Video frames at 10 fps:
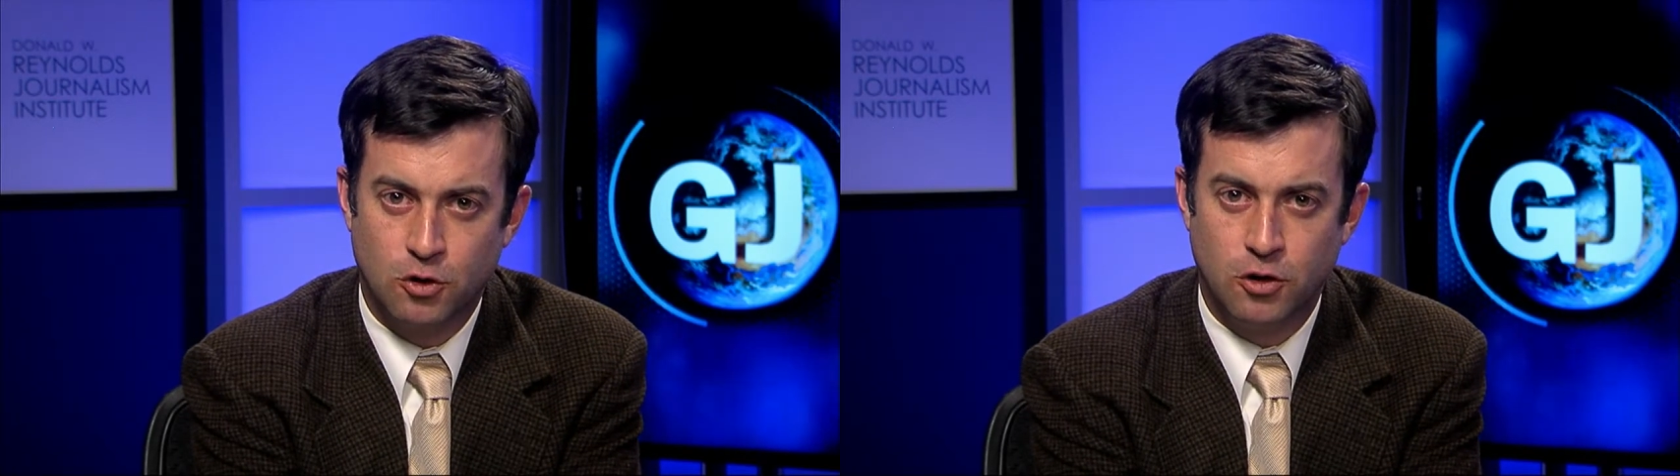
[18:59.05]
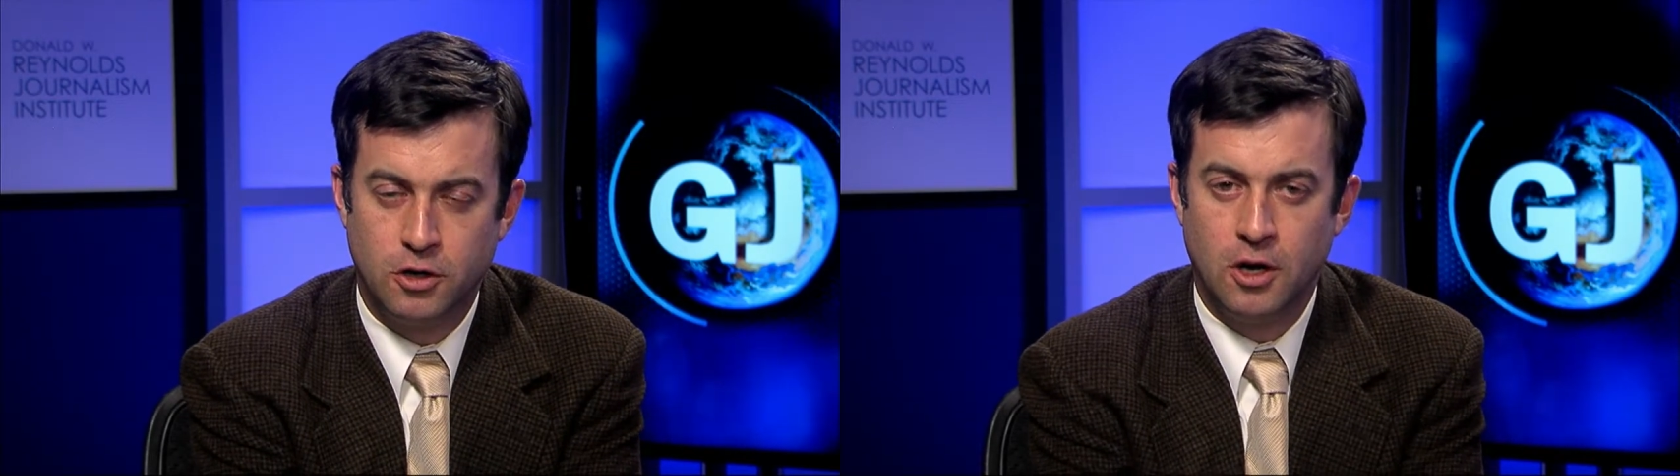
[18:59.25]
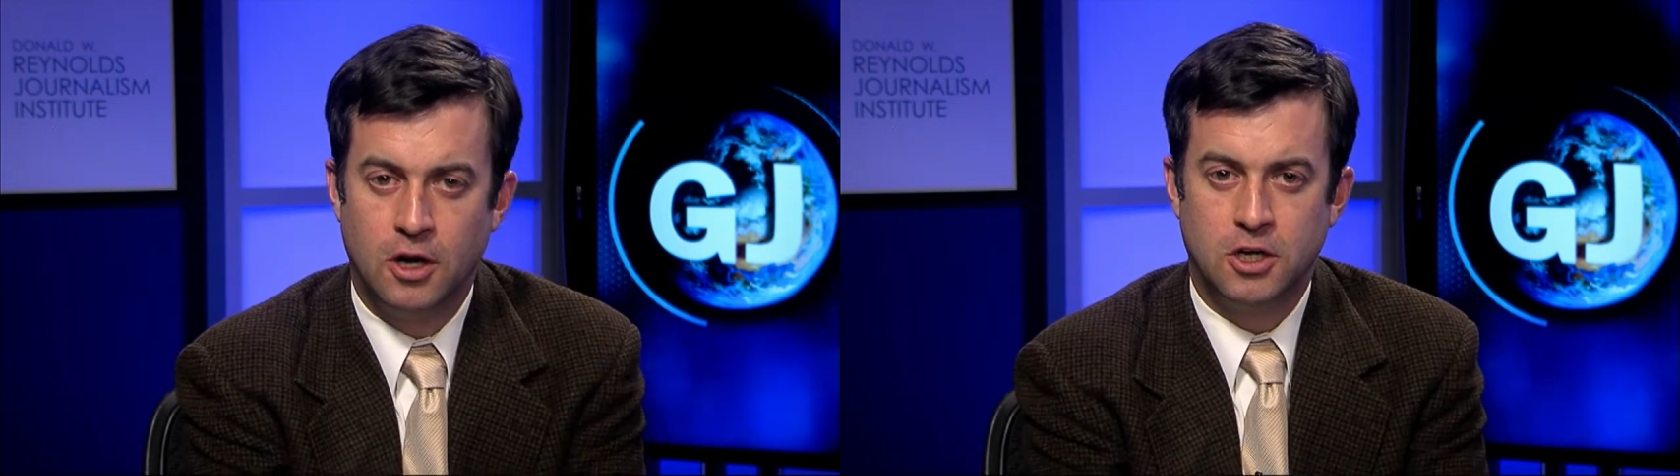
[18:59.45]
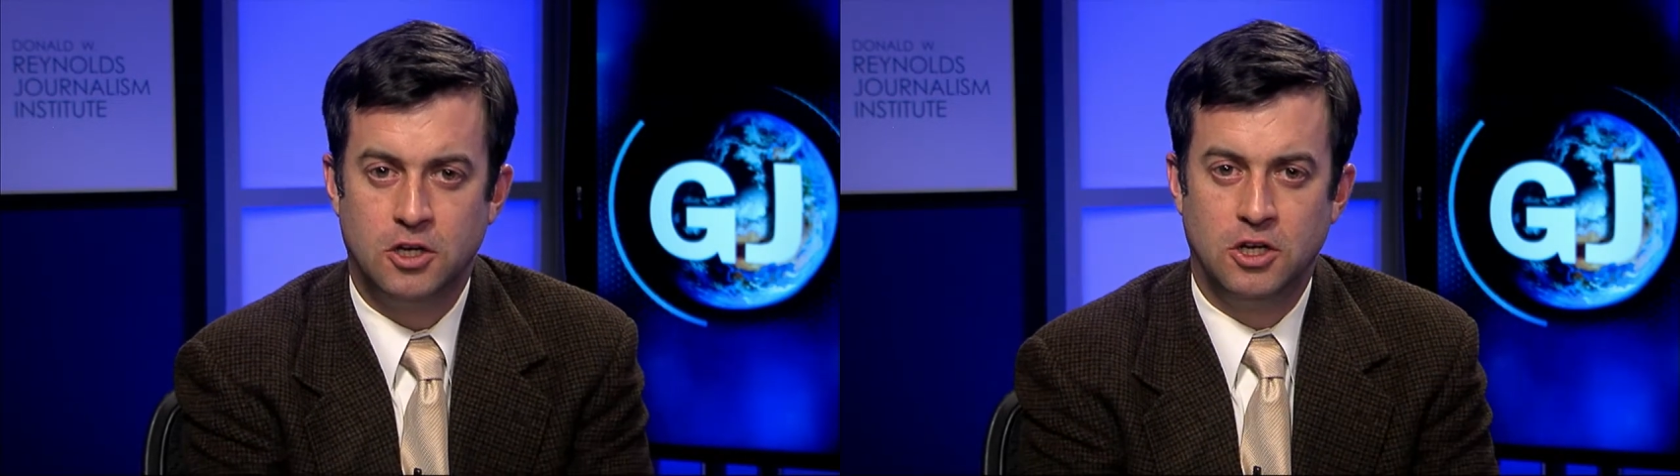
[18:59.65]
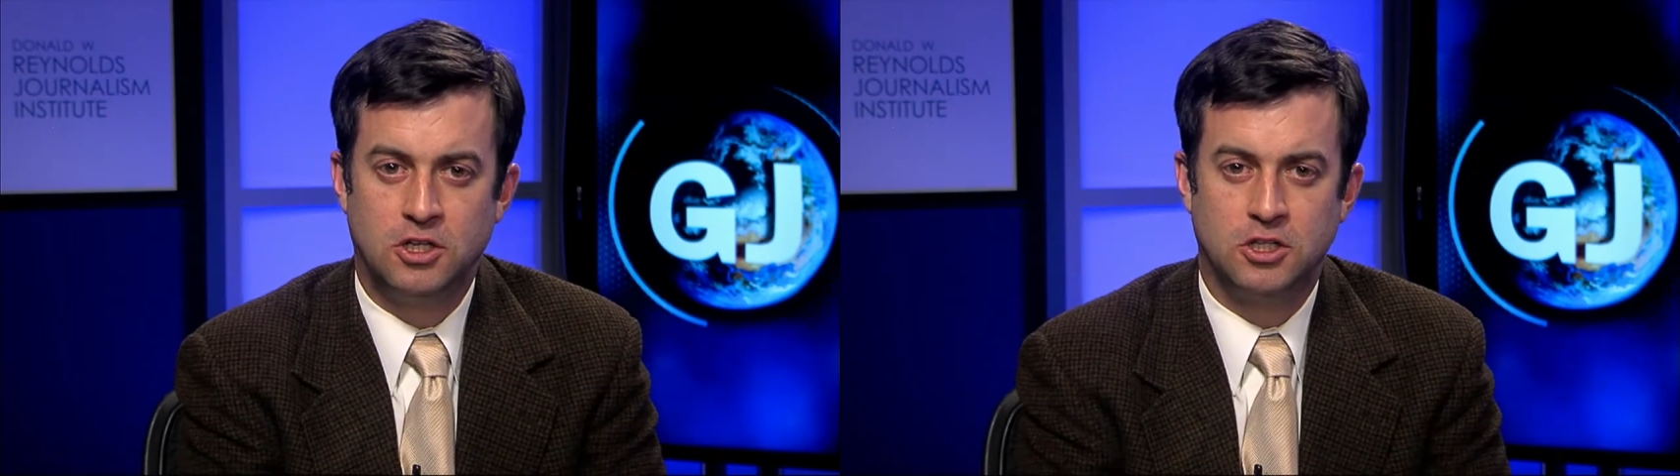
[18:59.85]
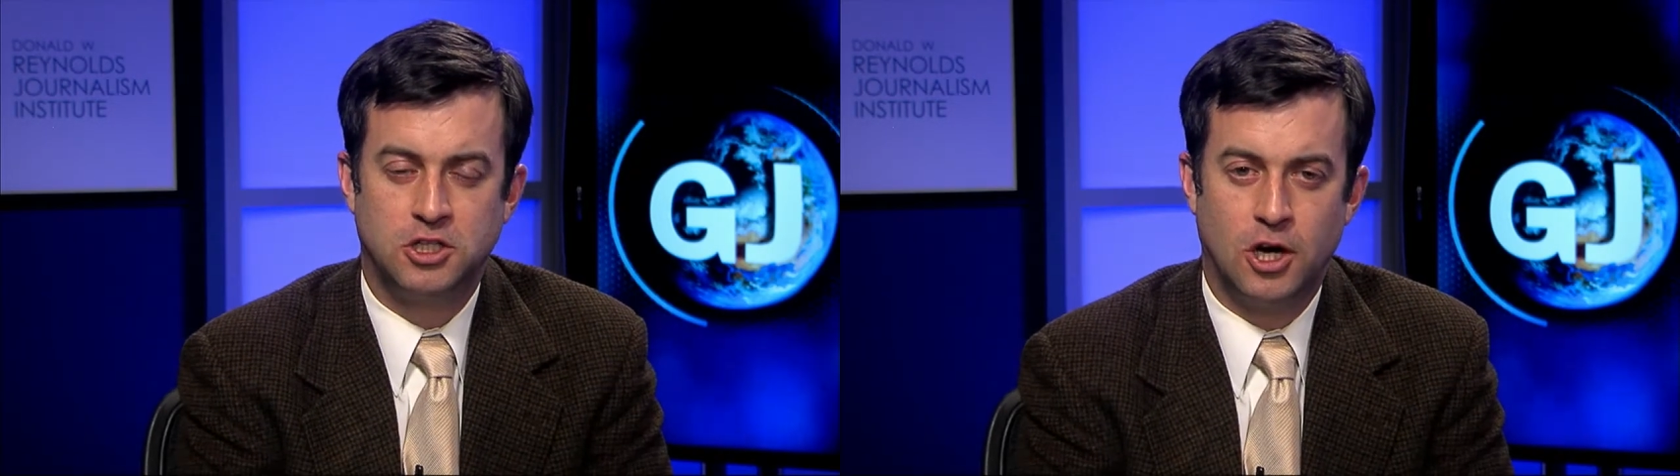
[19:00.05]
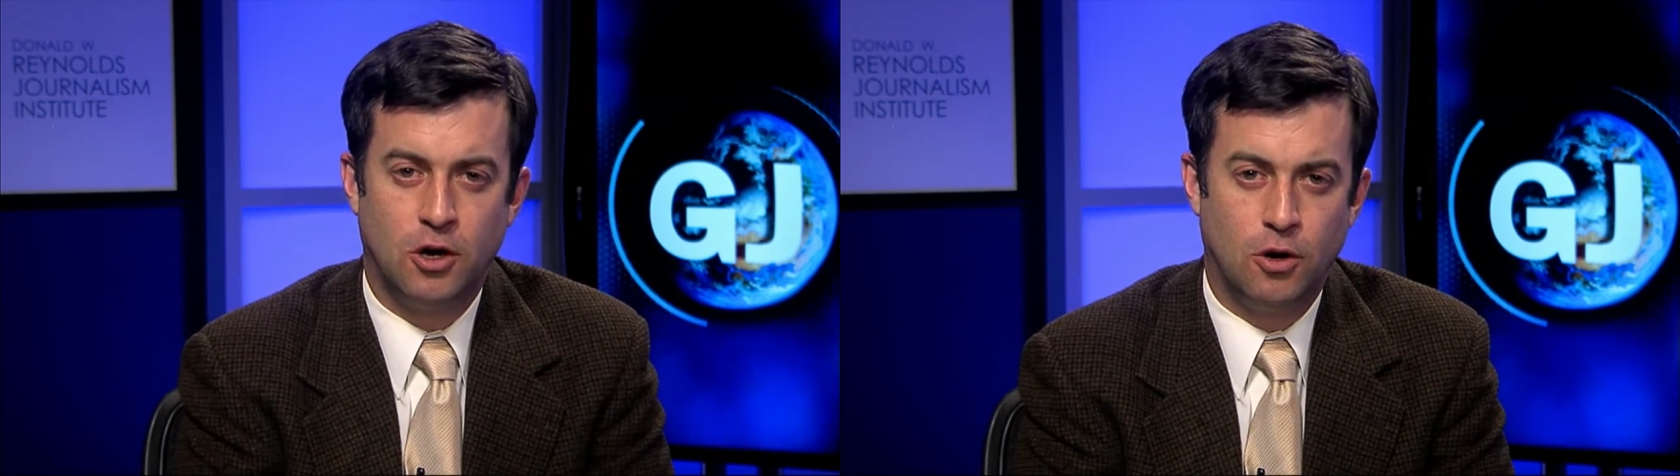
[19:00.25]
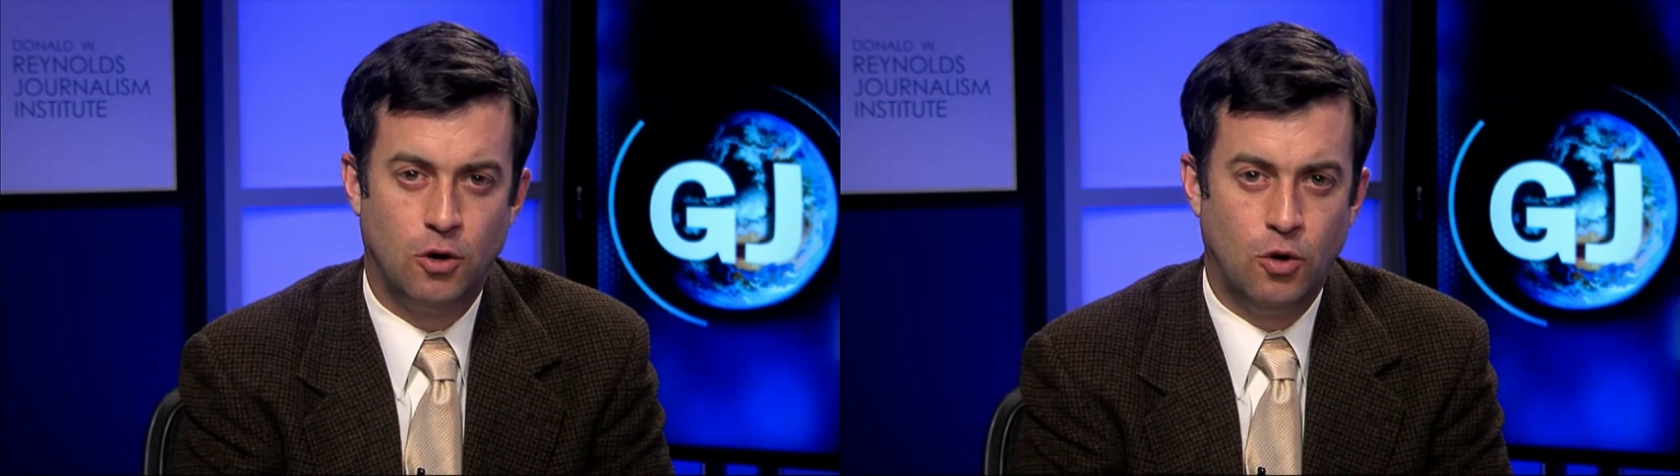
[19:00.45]
court, you need to
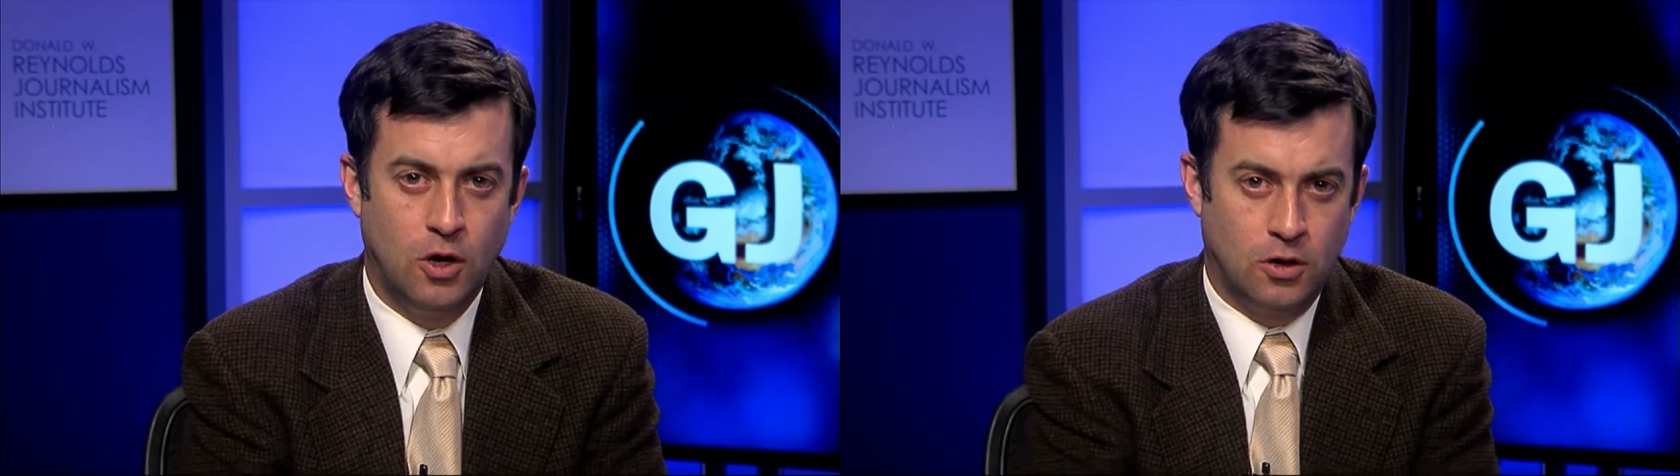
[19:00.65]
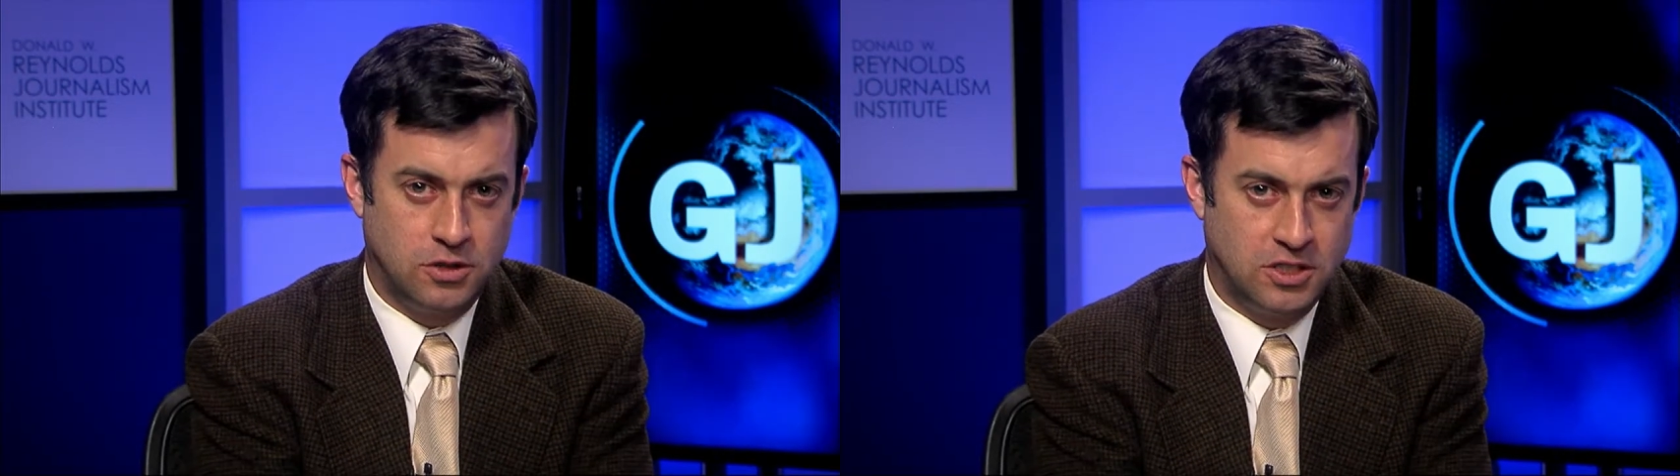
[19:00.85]
show